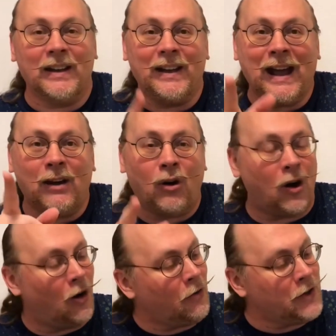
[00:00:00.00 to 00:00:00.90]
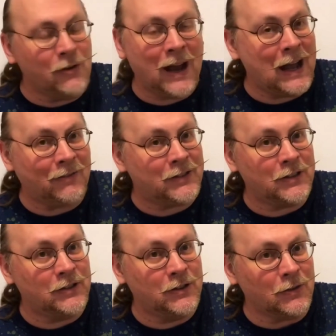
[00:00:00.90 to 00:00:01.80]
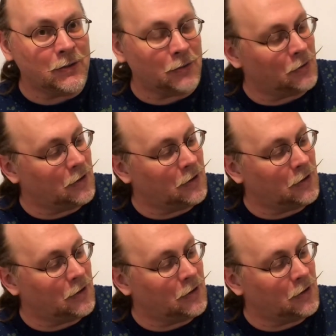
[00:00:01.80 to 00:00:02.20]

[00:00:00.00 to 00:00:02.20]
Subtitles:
Now, all you have to do